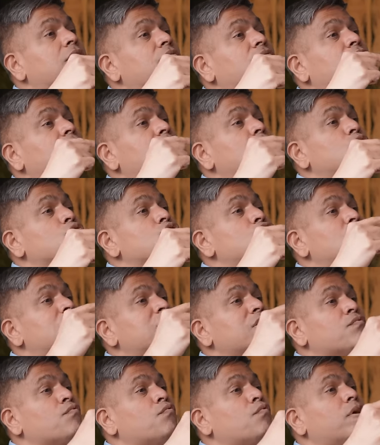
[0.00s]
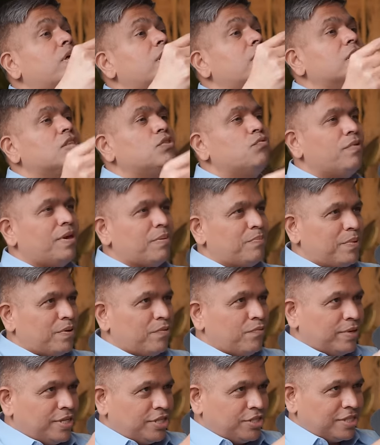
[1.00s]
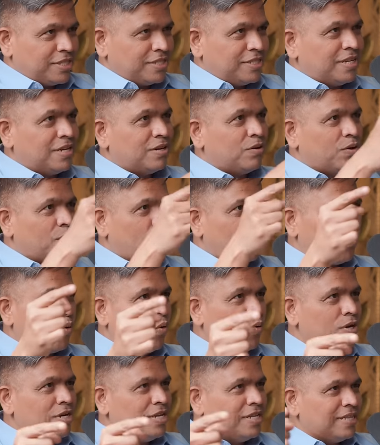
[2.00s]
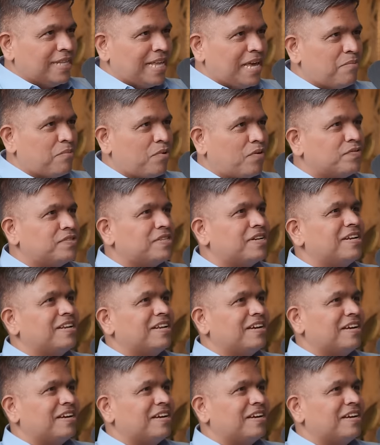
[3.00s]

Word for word: refer to Dweep, which is the old name of Sri